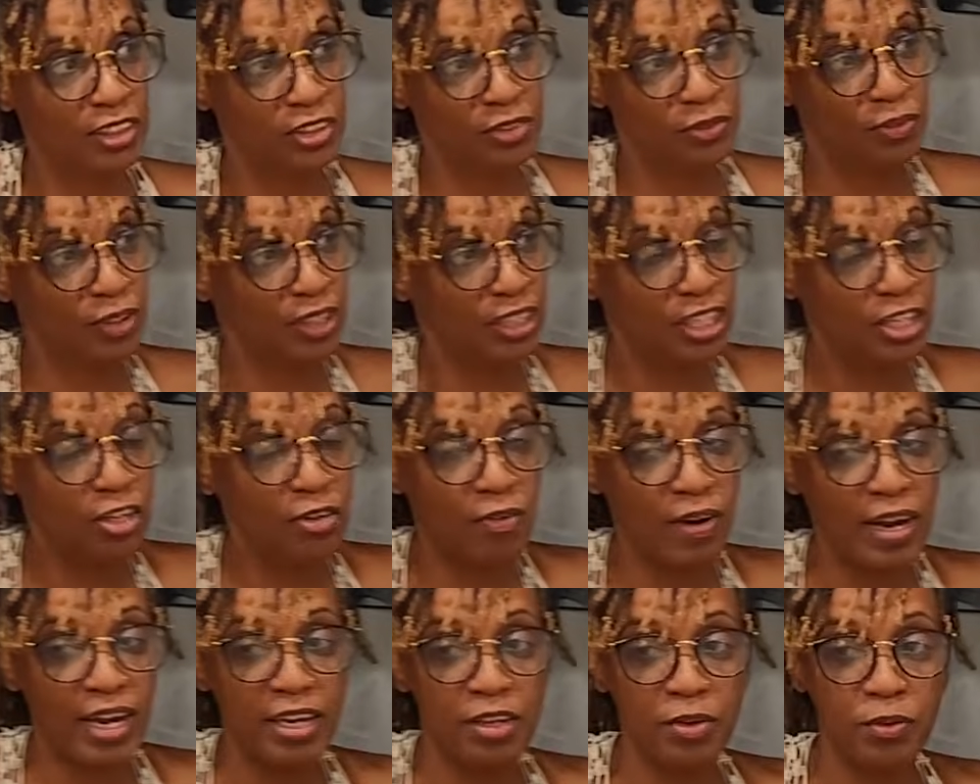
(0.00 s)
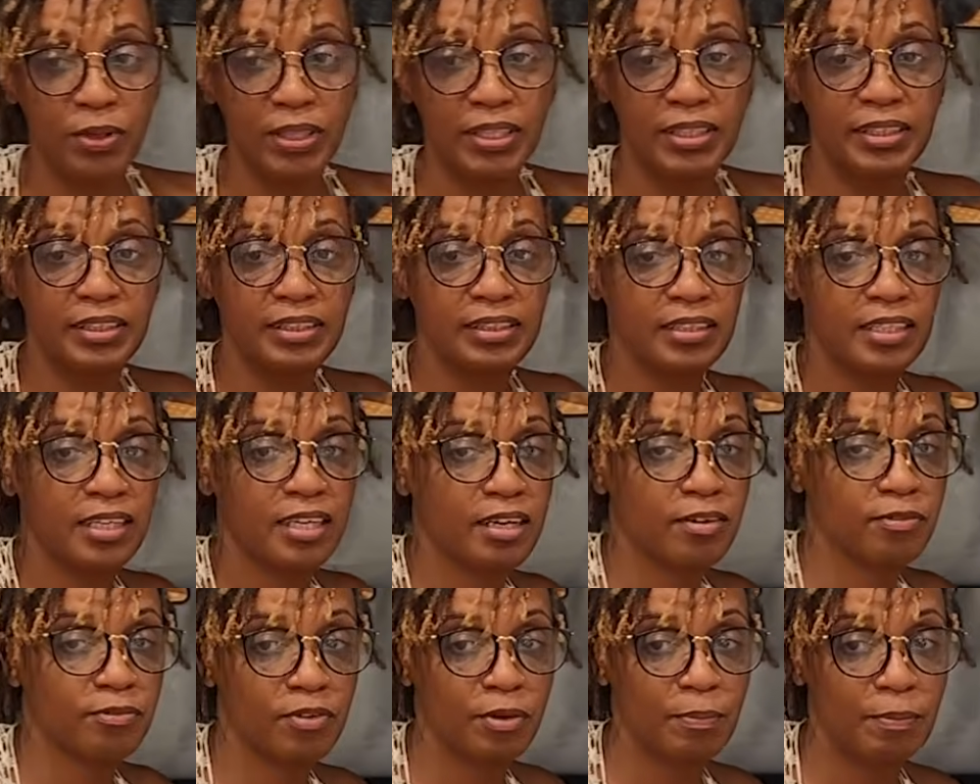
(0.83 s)
really great. You can see
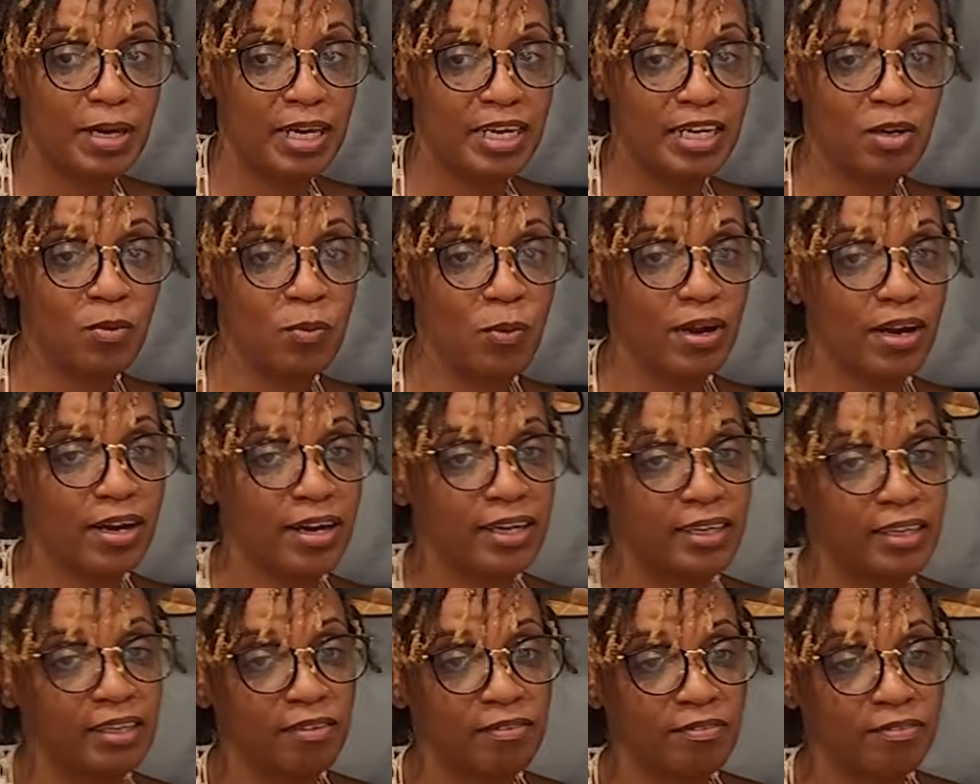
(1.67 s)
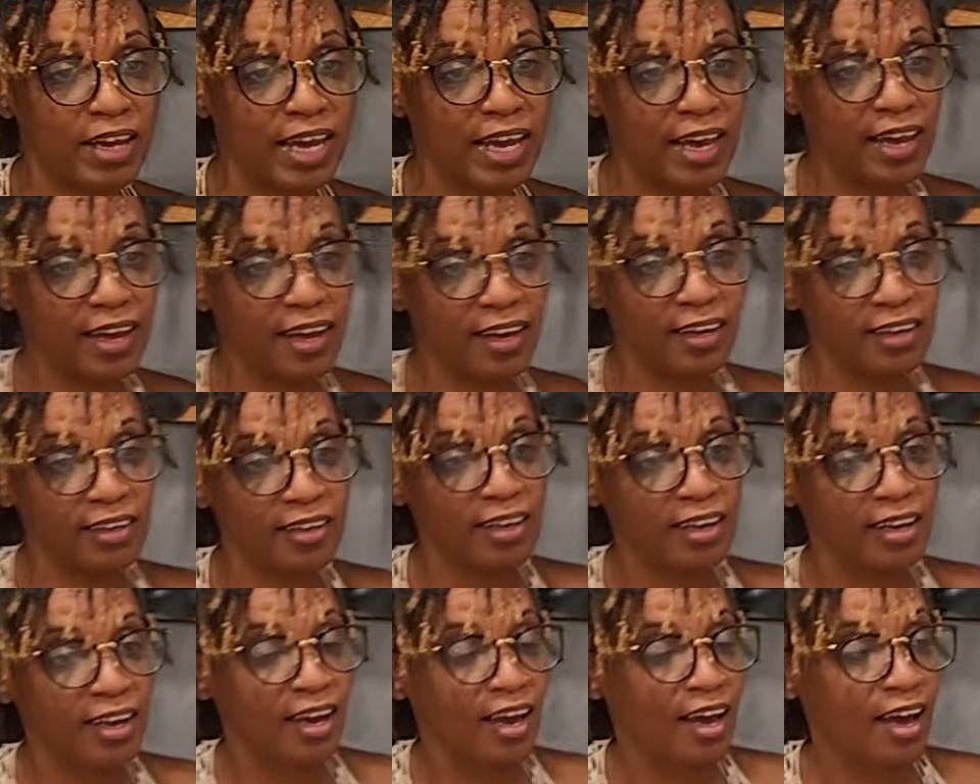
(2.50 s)
it from anywhere in the van,
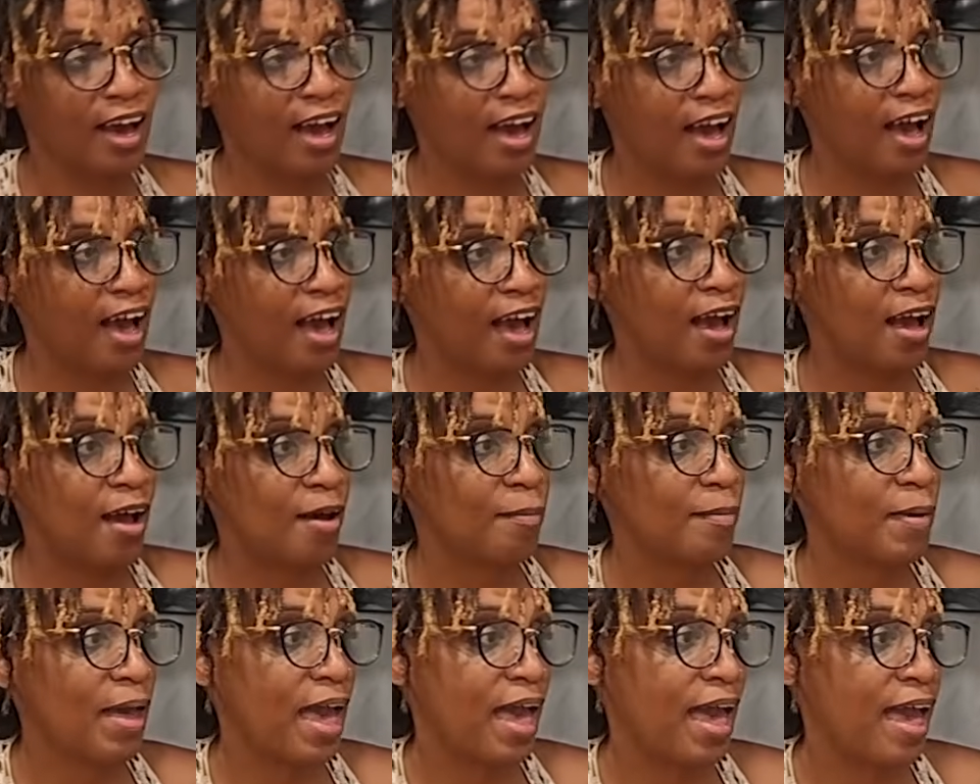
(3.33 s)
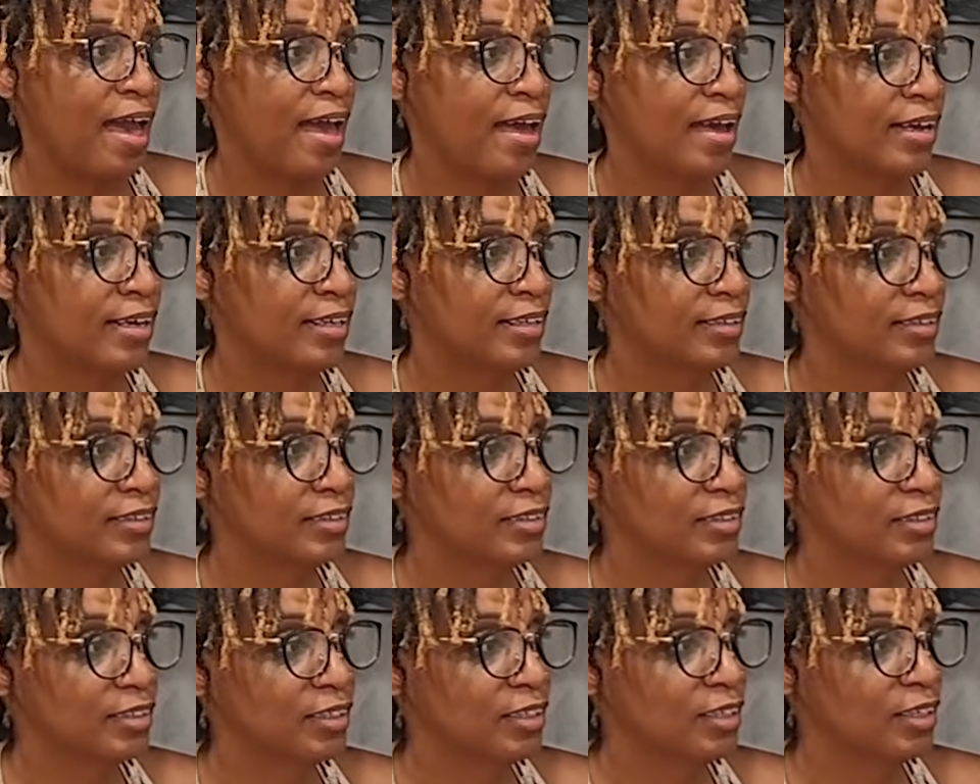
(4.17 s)

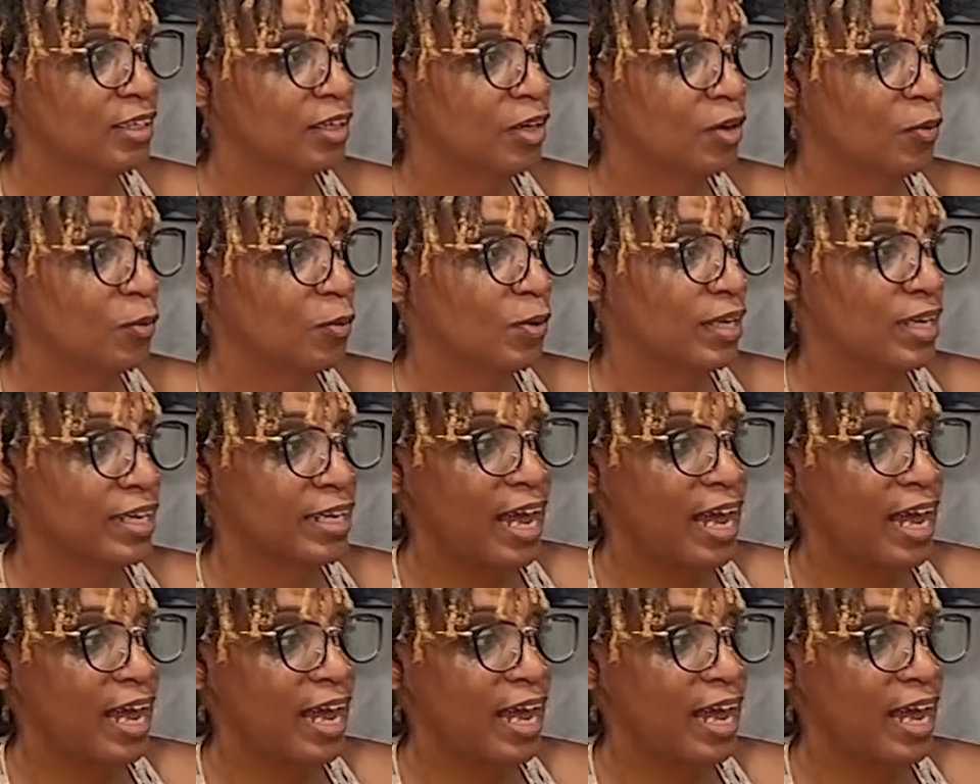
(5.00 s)
and we can